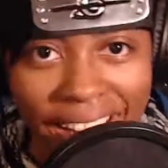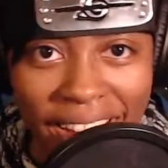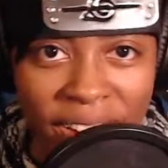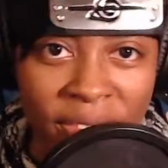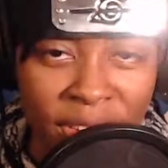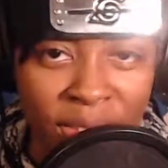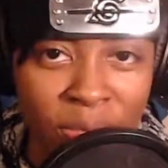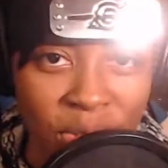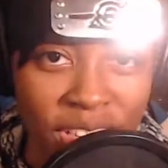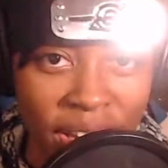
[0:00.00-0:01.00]
Mermaid's
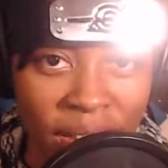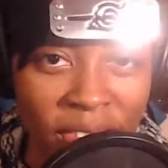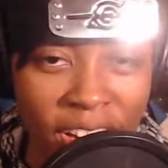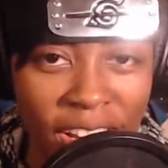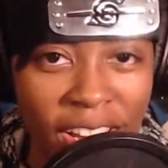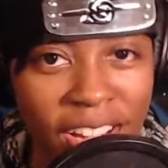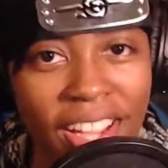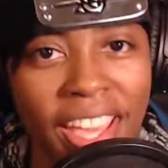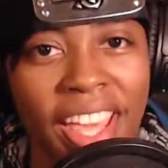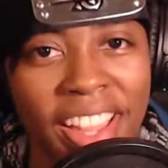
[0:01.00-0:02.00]
Mushi Gamer here,
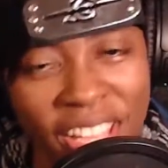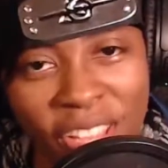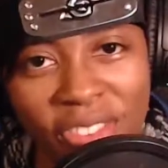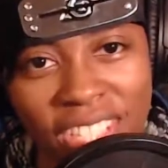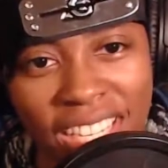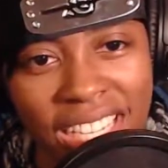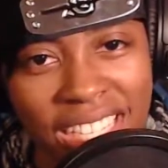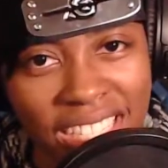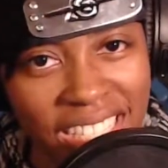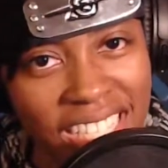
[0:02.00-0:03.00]
and thank you for checking
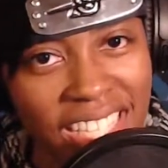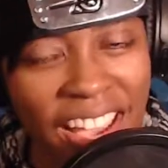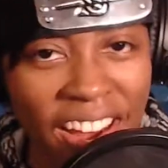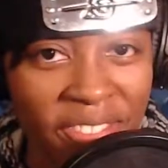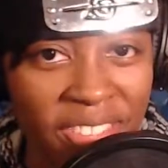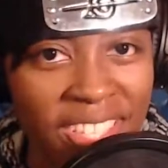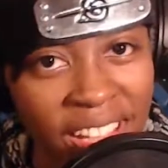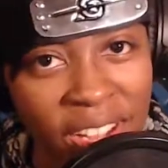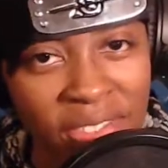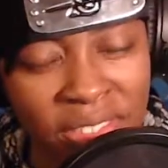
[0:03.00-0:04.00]
into this kind of a state
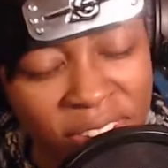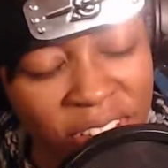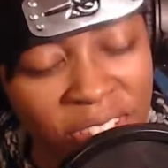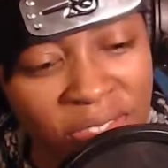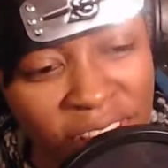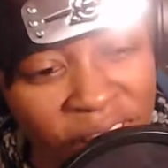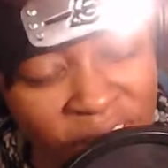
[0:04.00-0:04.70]
of affairs video.